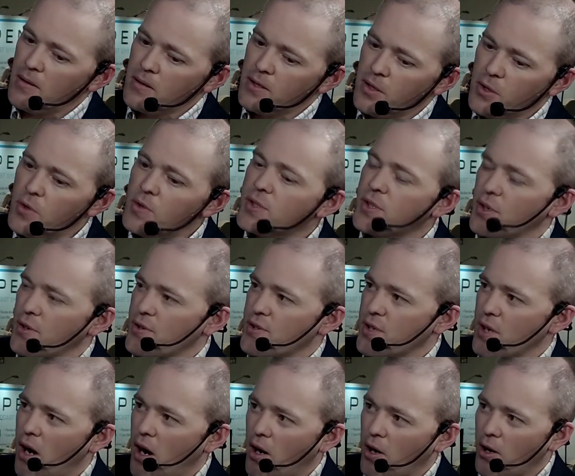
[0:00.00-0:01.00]
users
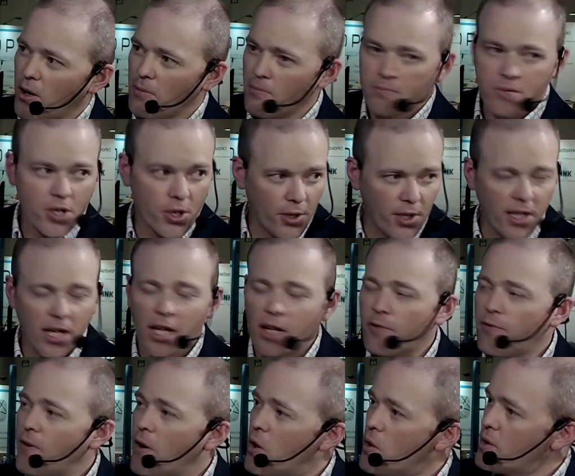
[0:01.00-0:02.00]
are turning on a
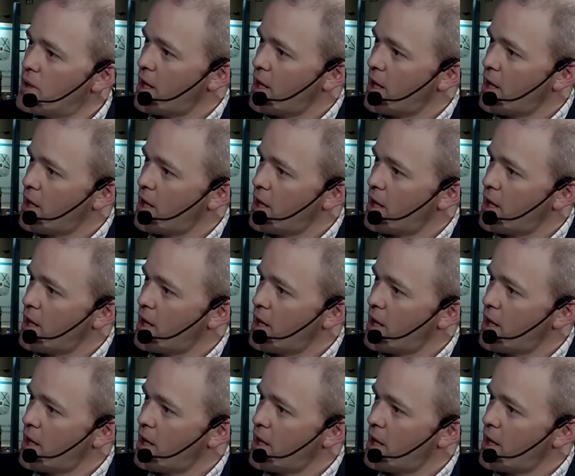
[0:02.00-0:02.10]
phone,